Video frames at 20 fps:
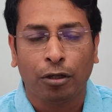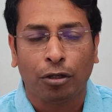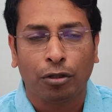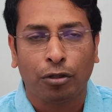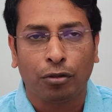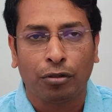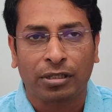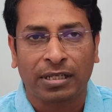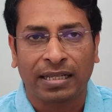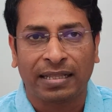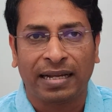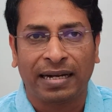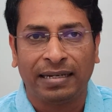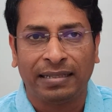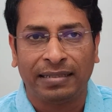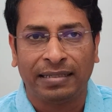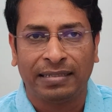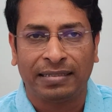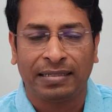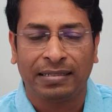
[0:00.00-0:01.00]
you will say
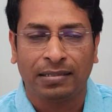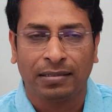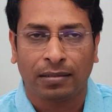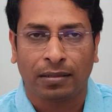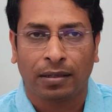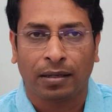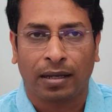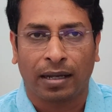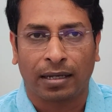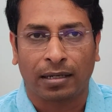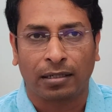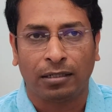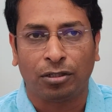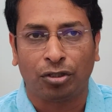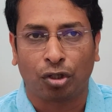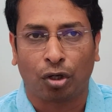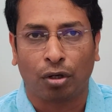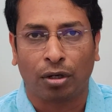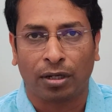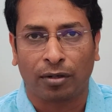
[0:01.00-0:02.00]
that this is a
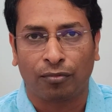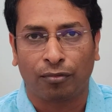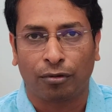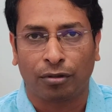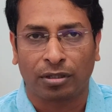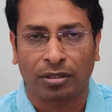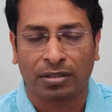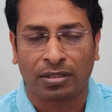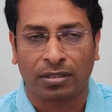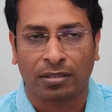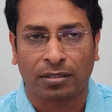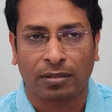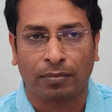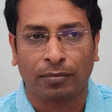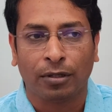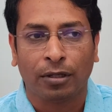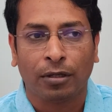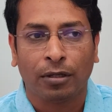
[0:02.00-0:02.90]
controller for the system.